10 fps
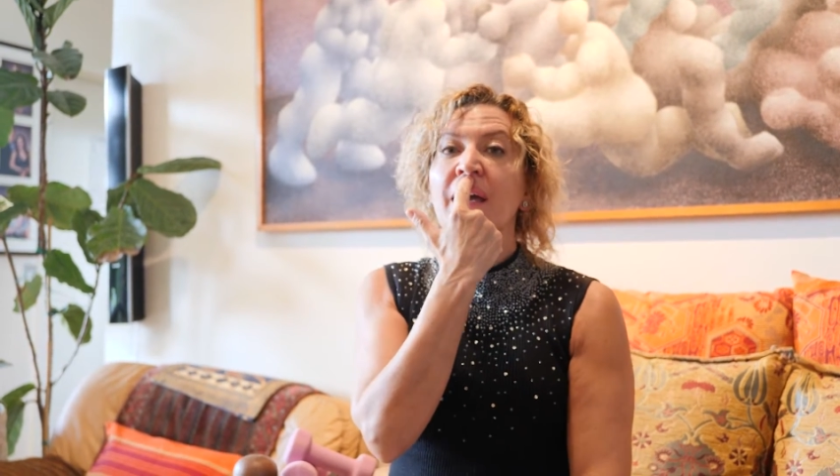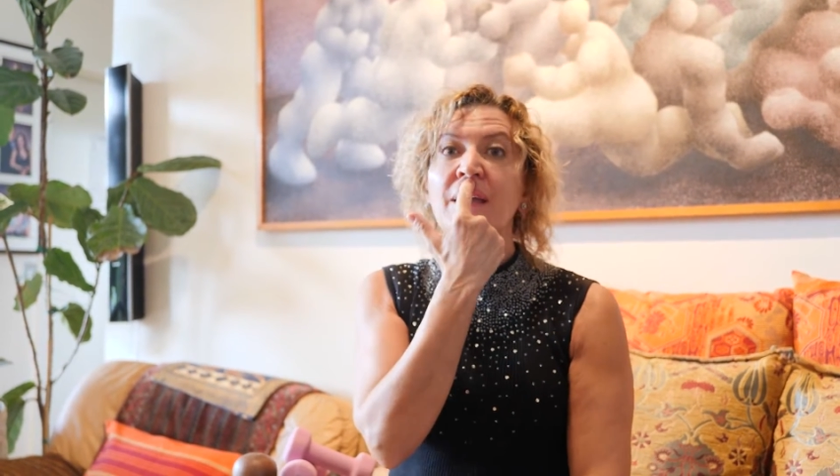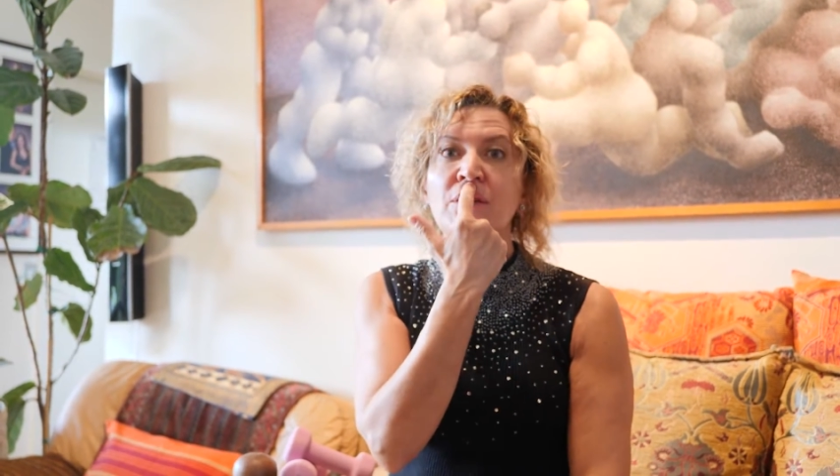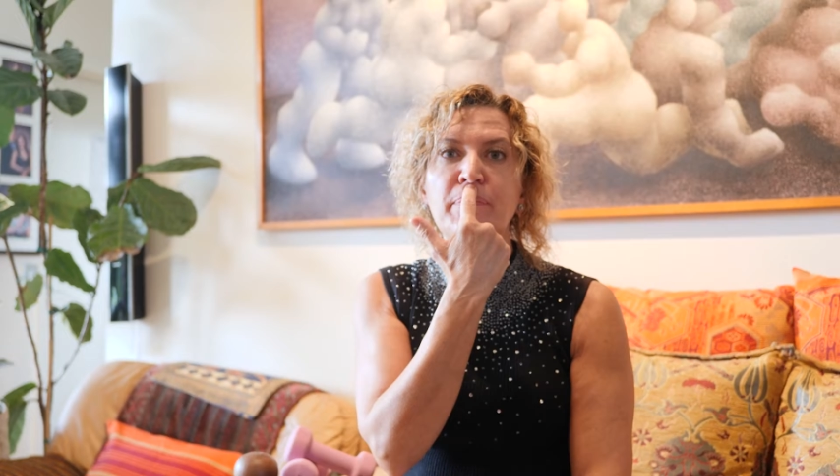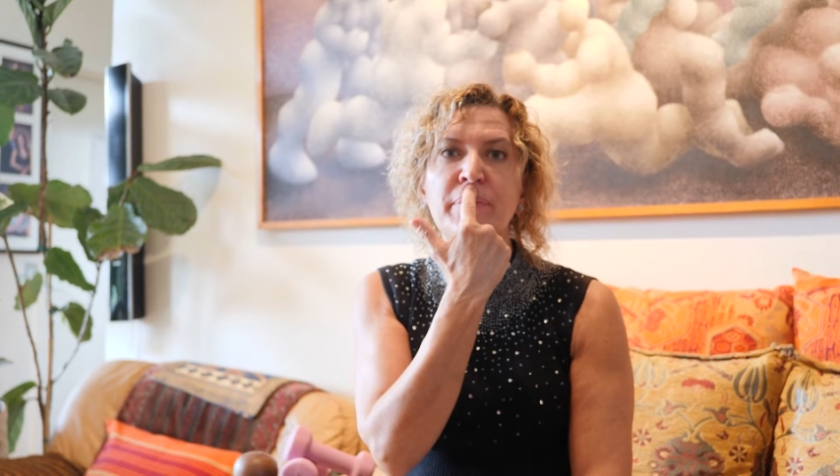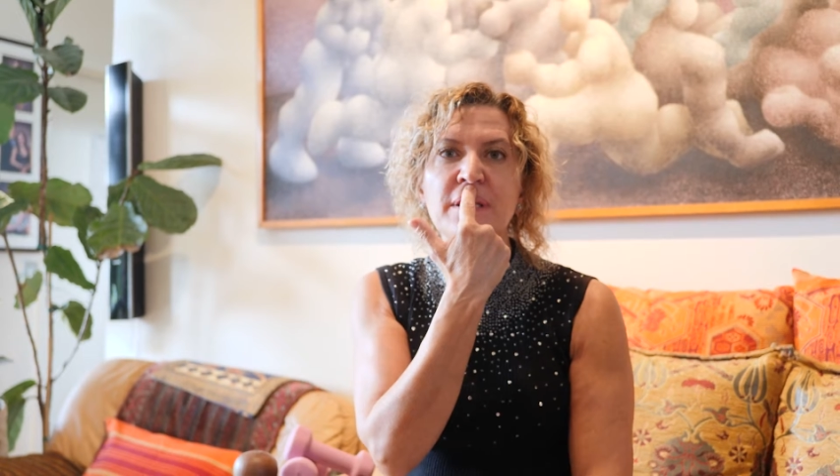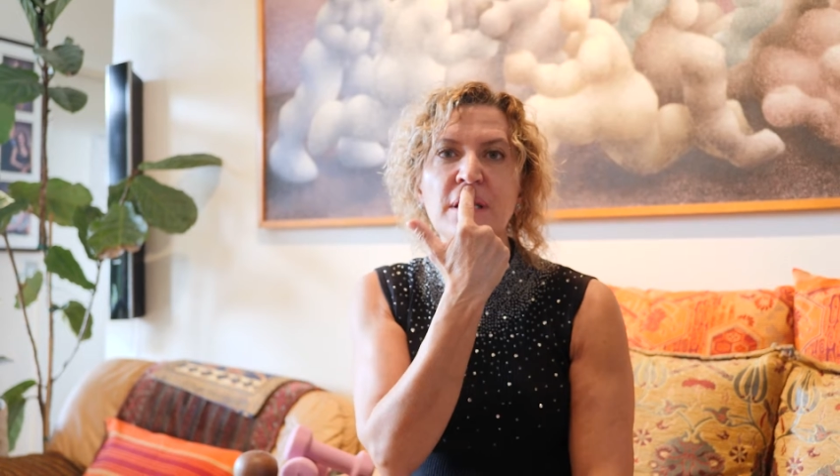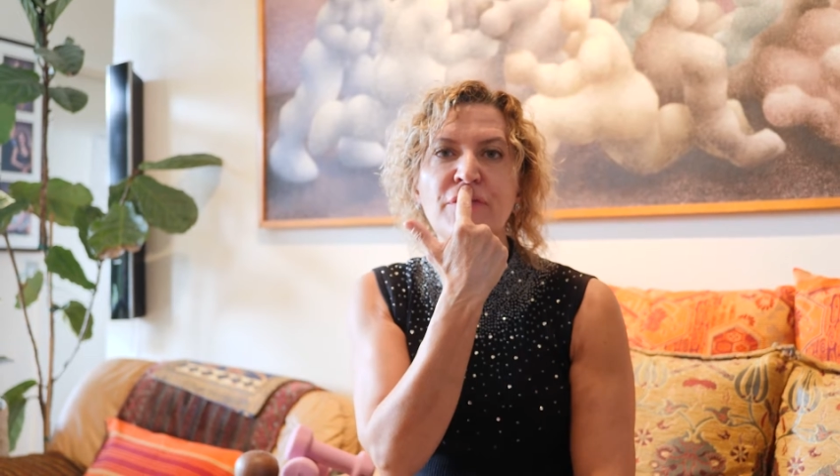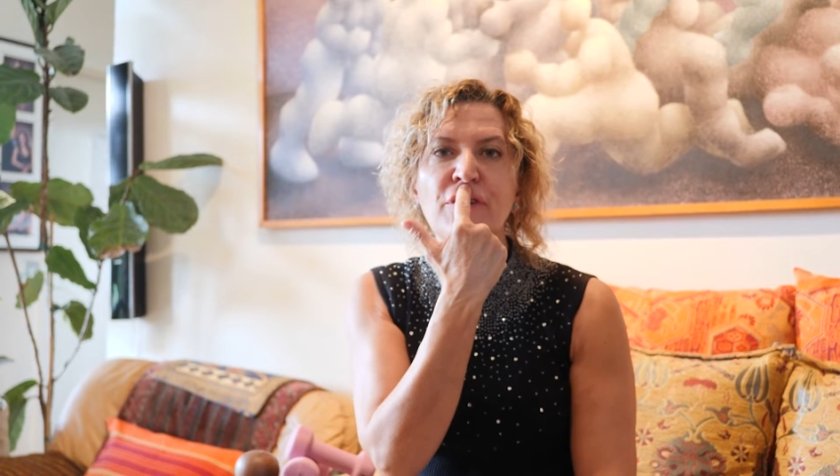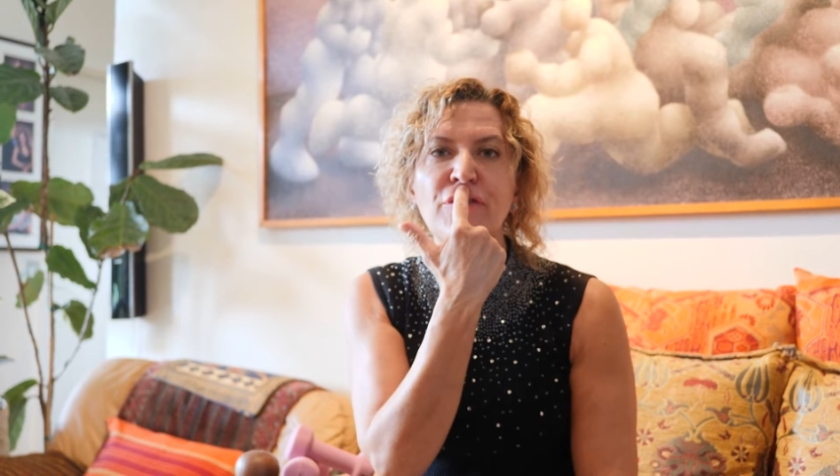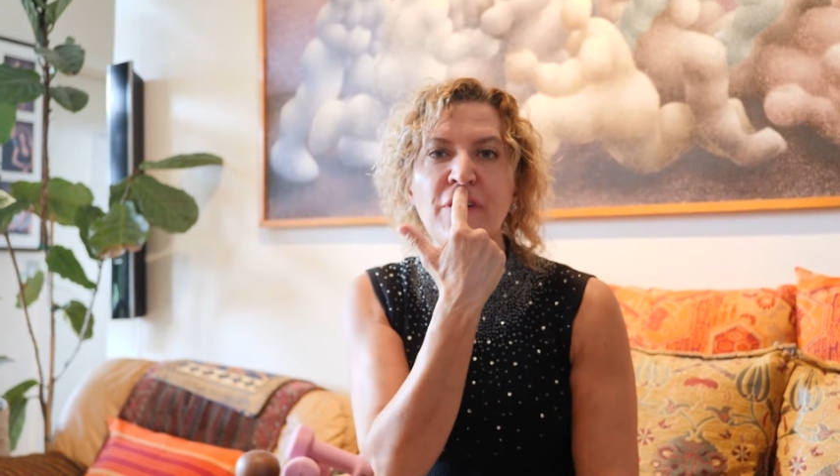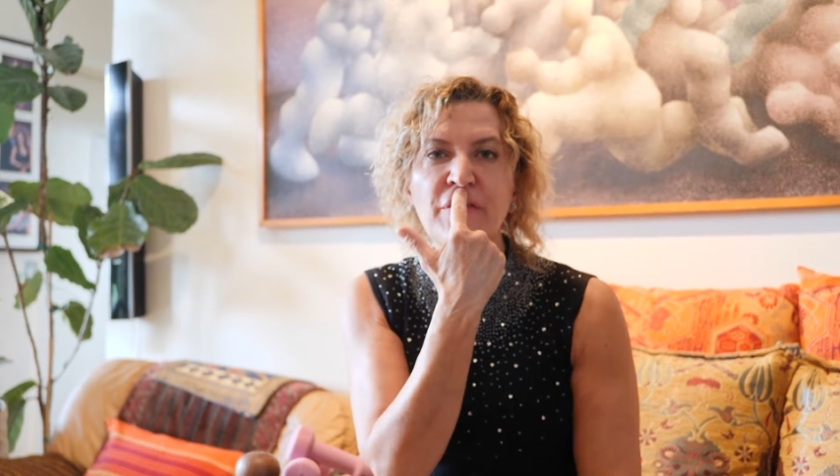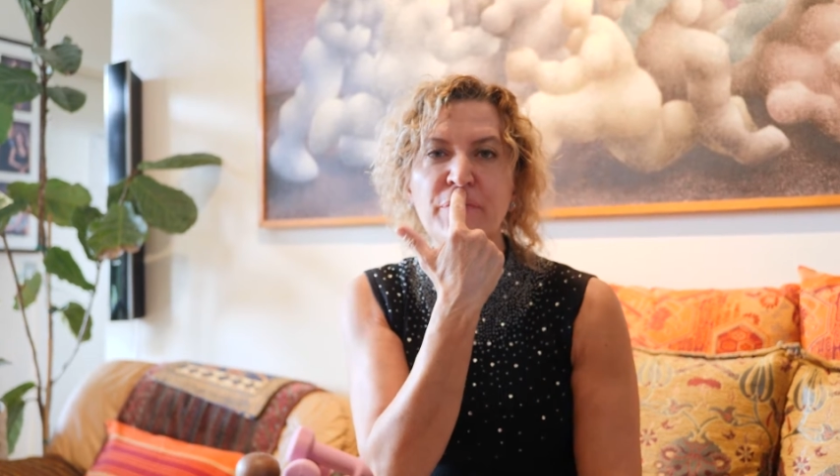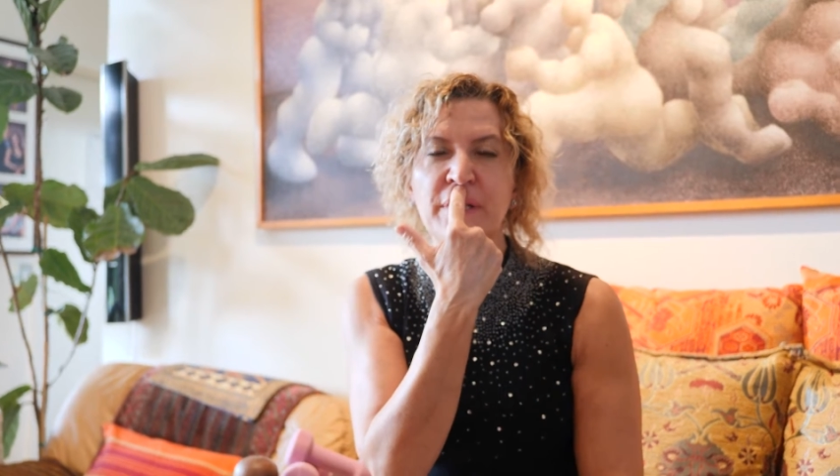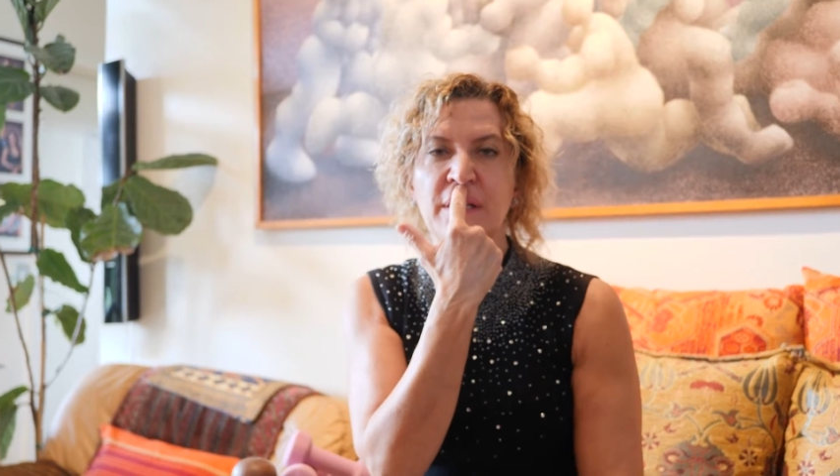And you press it for
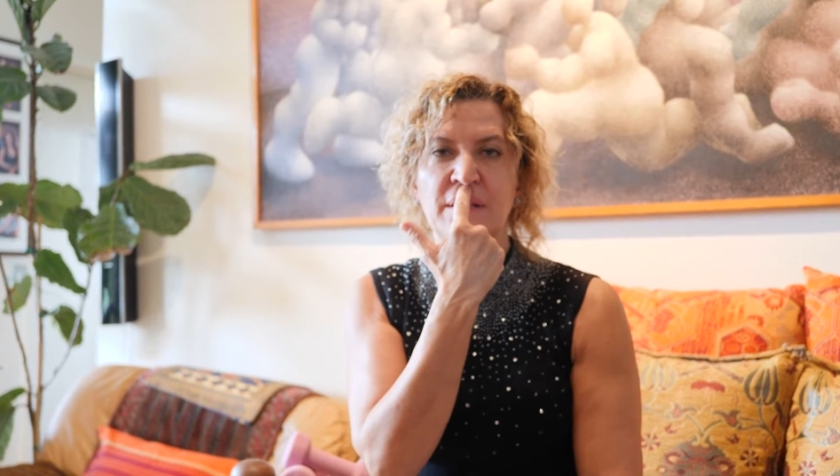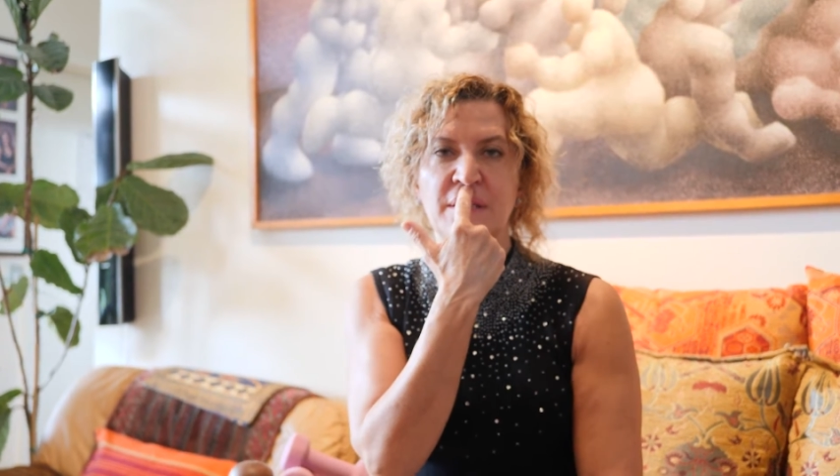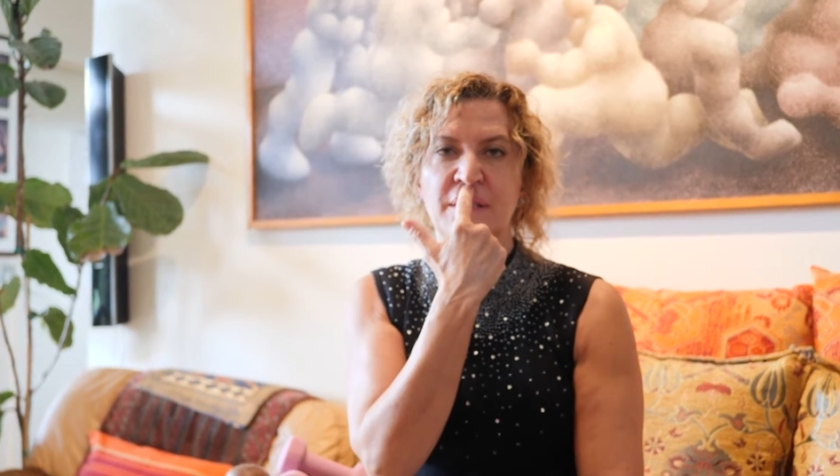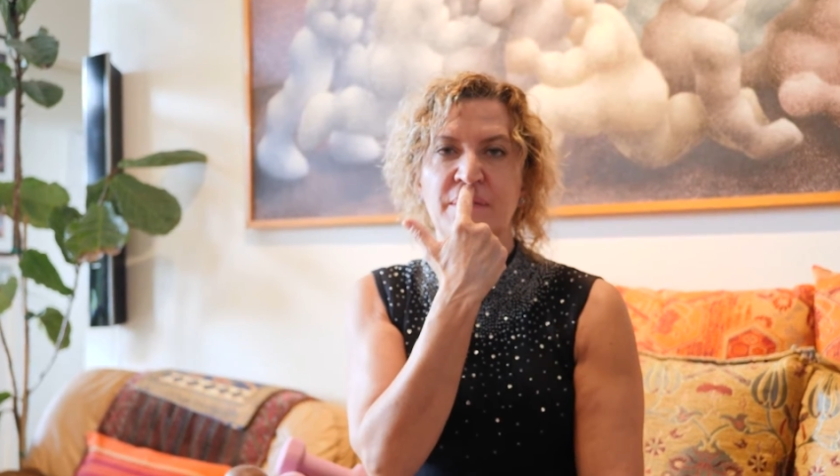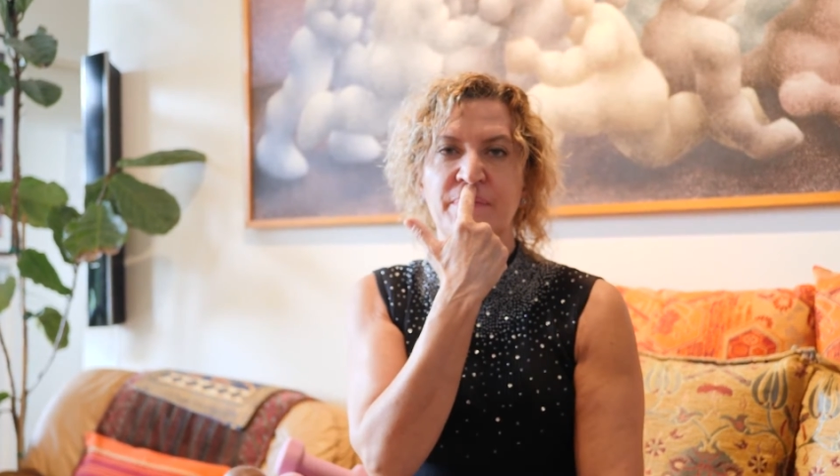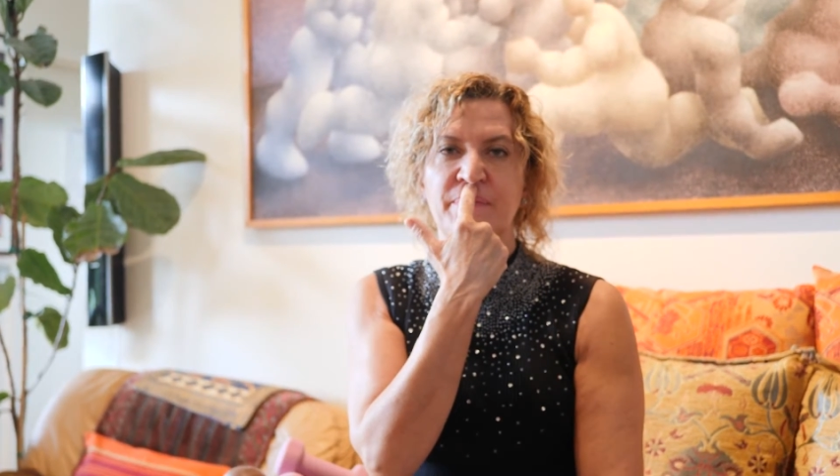5 minutes.